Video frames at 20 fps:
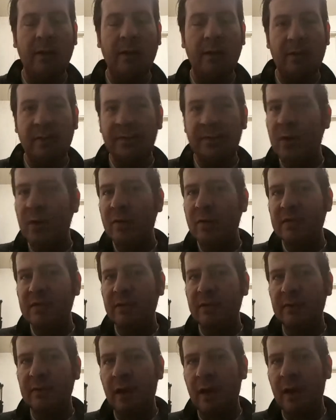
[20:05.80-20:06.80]
The folks
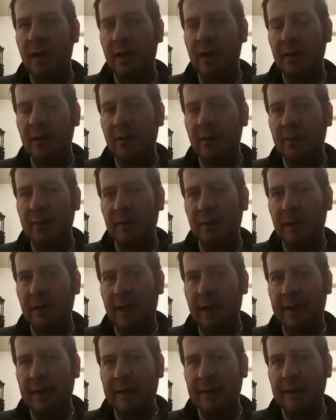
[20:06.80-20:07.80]
over
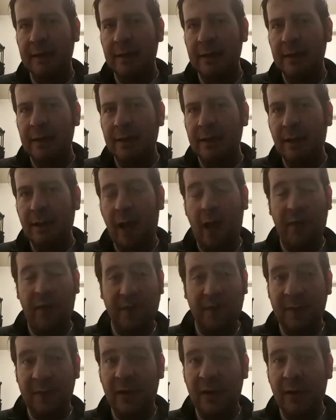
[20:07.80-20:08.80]
at
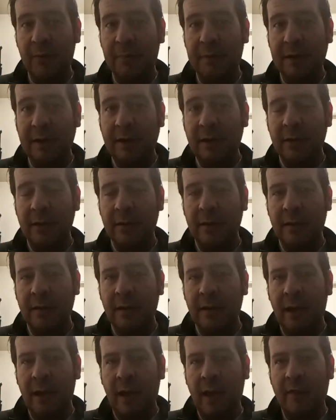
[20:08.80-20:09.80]
Gothic Therapy
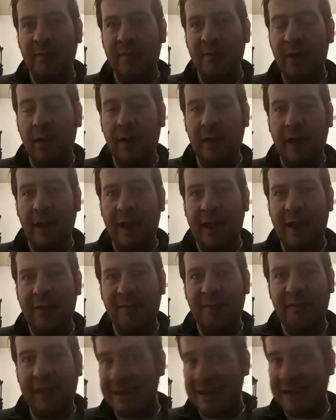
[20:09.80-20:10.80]
have done a
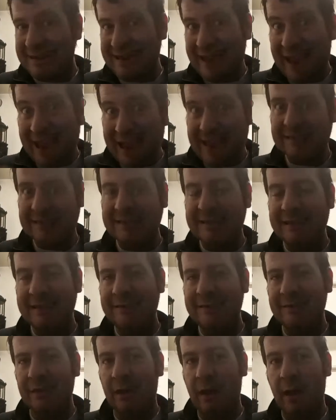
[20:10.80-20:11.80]
fantastic
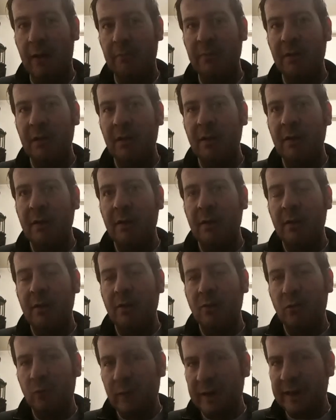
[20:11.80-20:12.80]
job
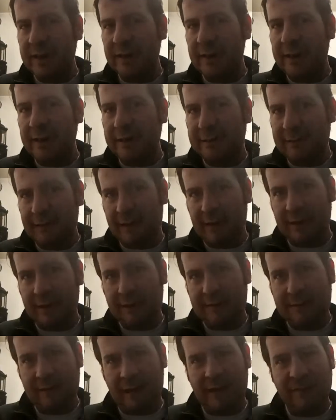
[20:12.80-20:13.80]
really
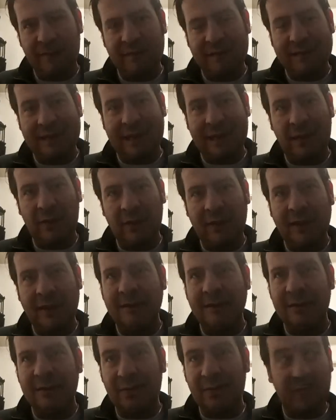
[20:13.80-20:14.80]
diving down
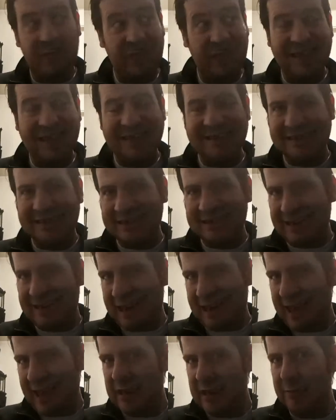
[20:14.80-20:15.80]
into this
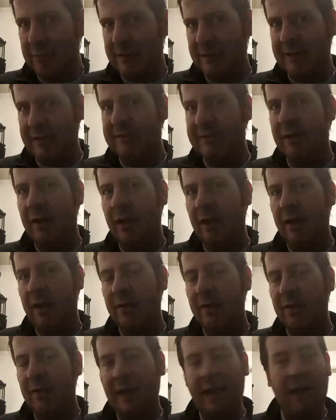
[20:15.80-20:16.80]
element
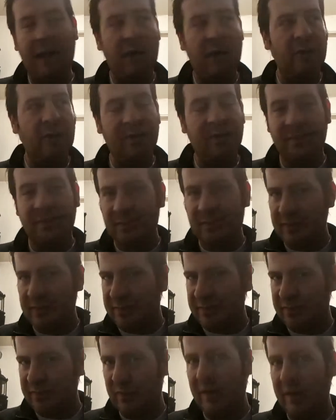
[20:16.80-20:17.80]
of how the
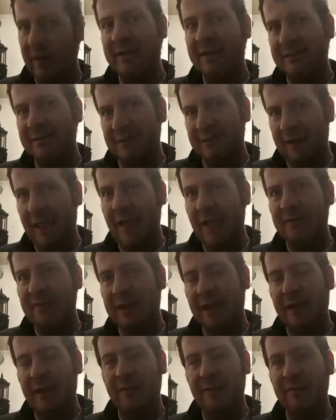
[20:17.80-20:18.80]
fringe left
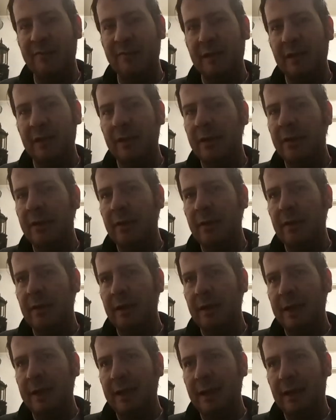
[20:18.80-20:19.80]
have
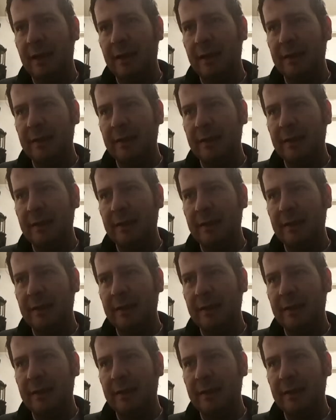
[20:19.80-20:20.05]
uh,